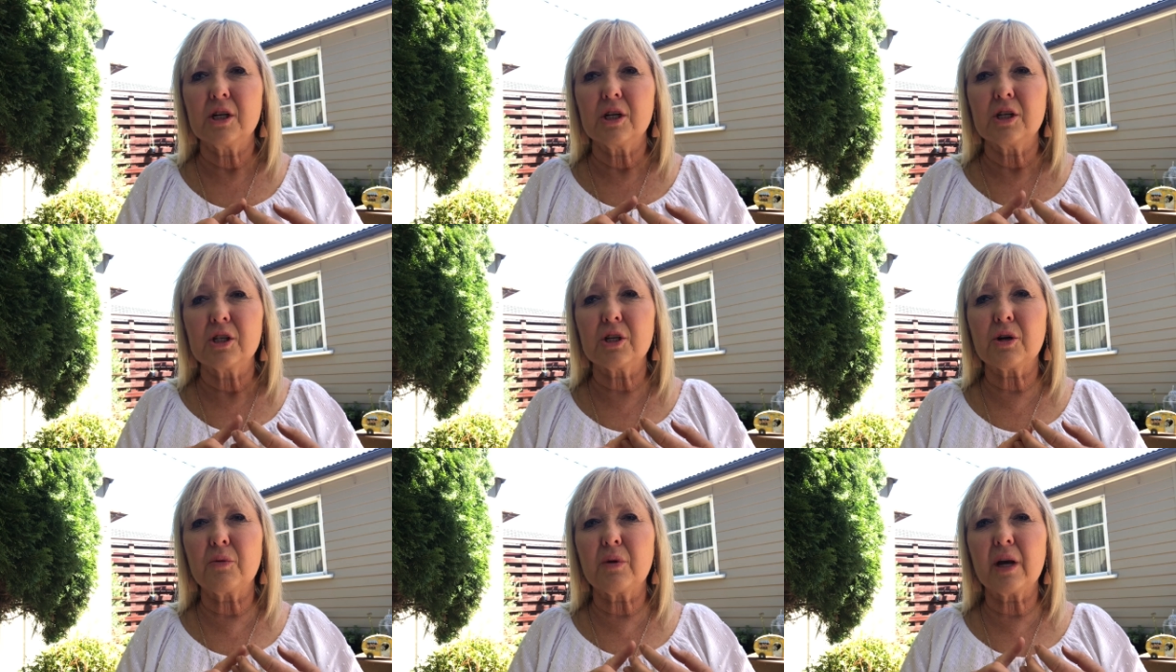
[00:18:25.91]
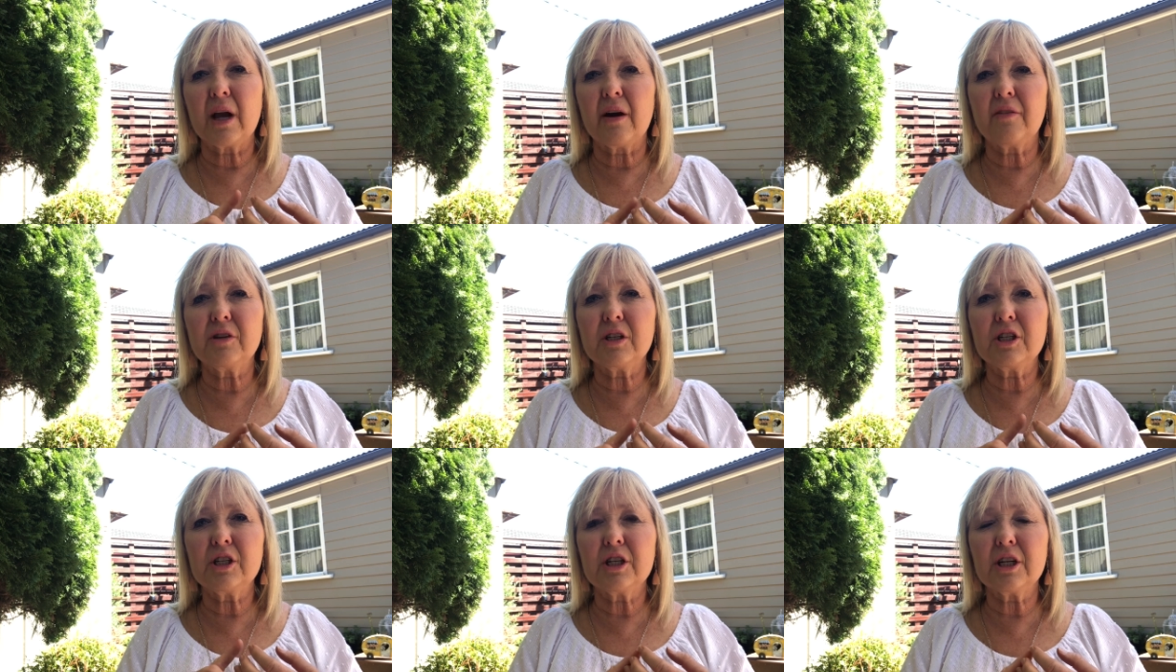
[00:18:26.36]
So we have
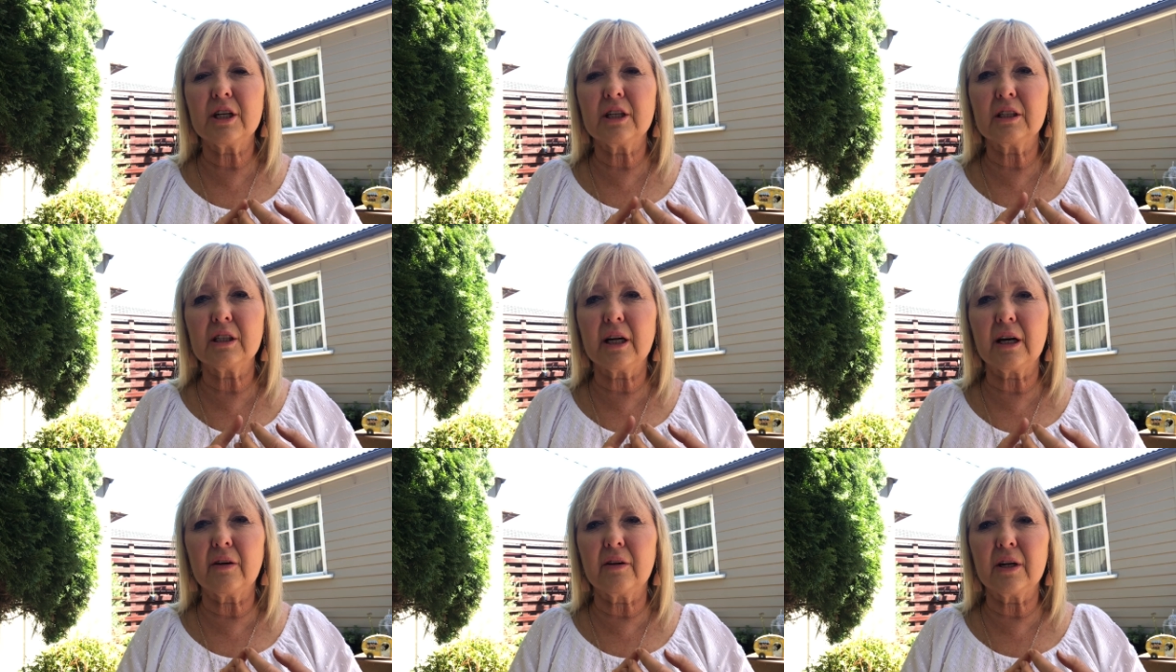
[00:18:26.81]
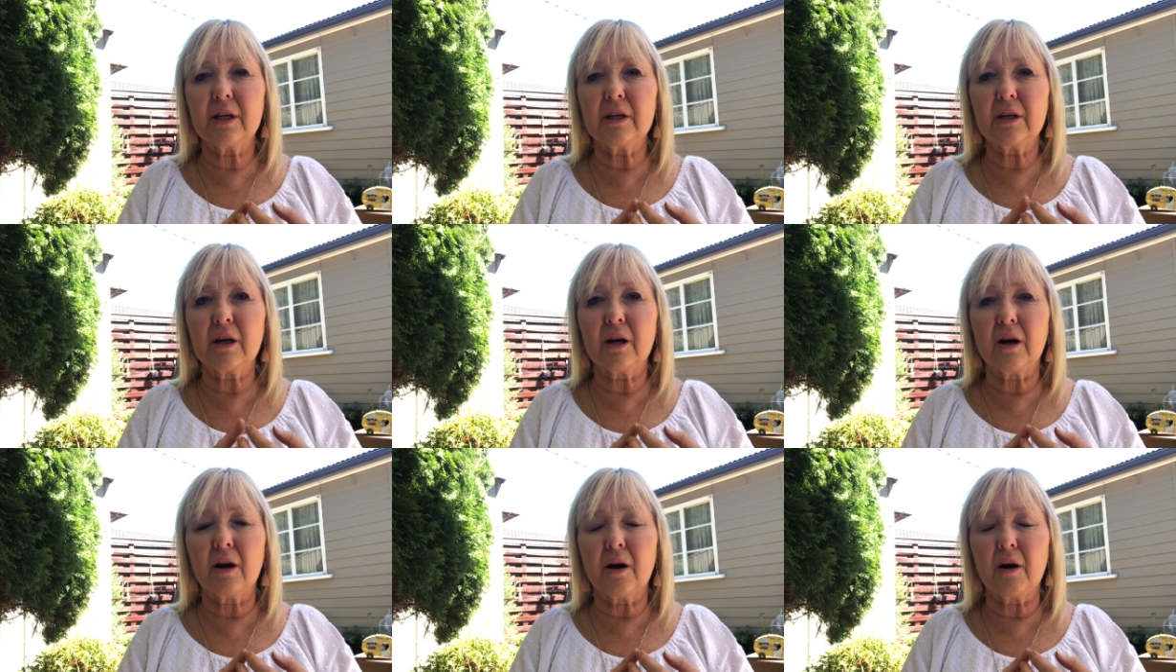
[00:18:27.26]
to channel our
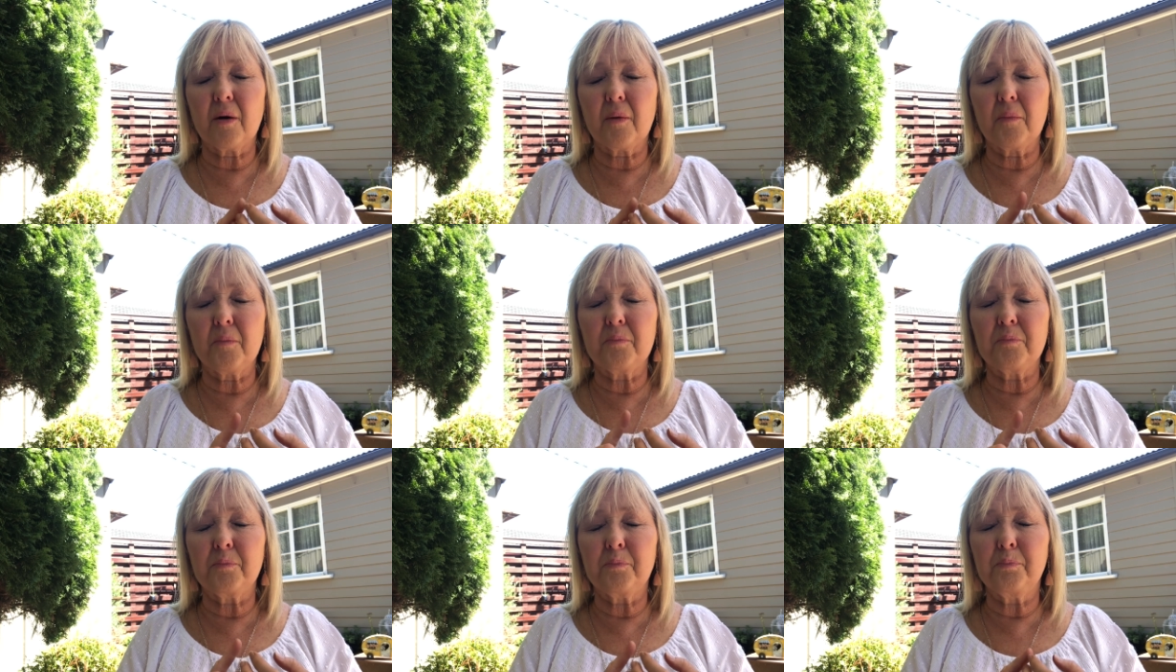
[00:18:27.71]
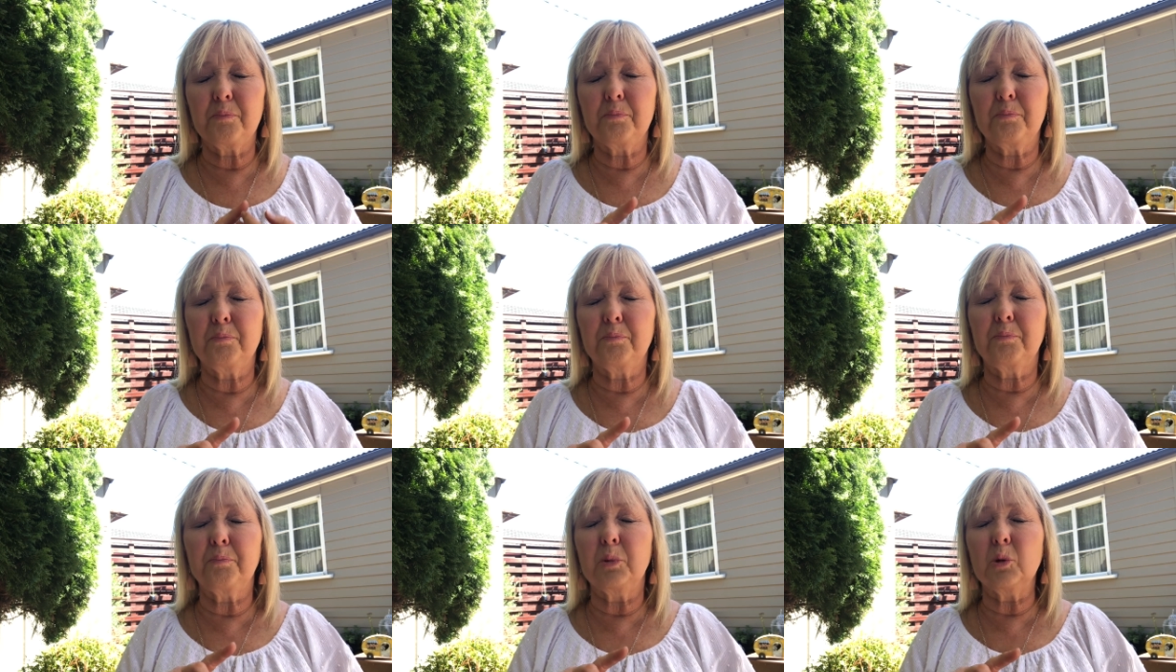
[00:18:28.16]
inner
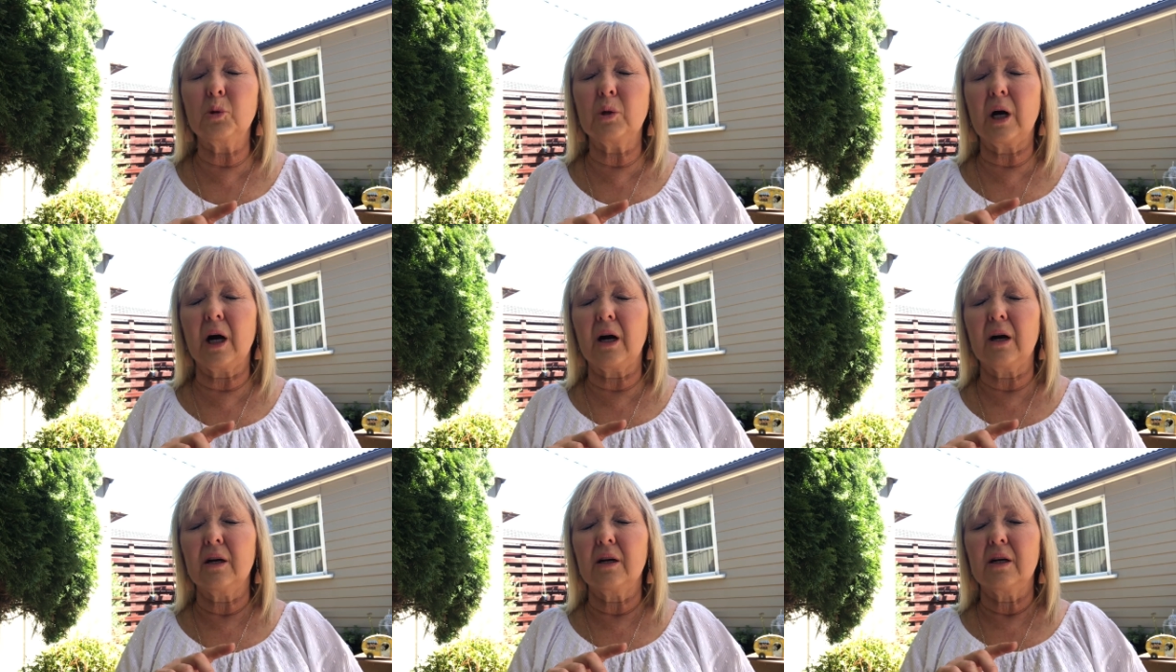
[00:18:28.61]
Buddha.